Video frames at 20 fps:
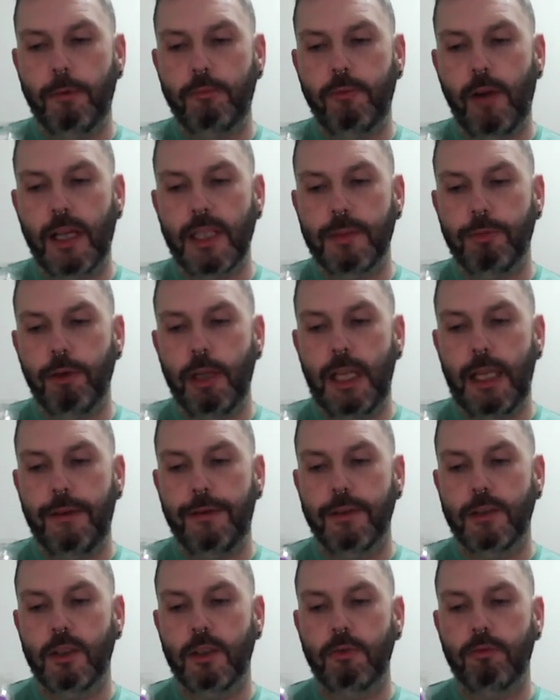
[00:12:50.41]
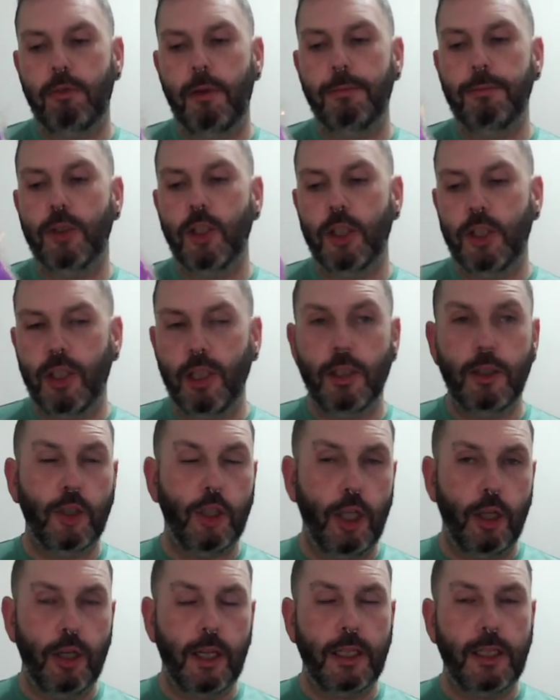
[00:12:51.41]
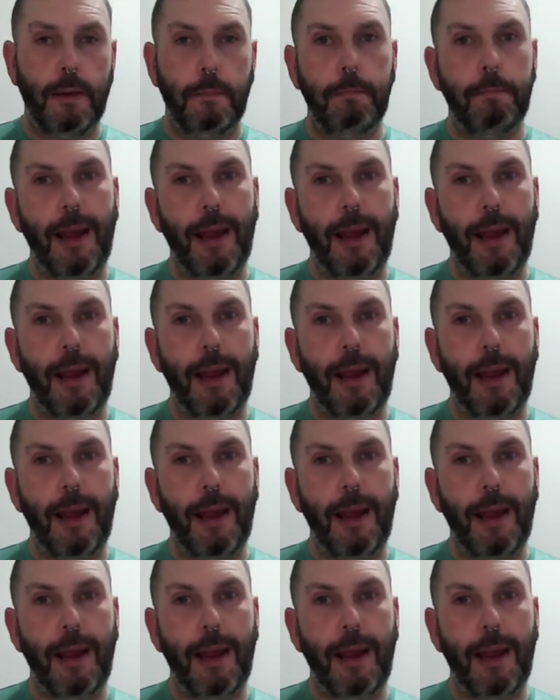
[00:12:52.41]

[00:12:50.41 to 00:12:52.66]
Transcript: raspberry leaf and scrumptious sugared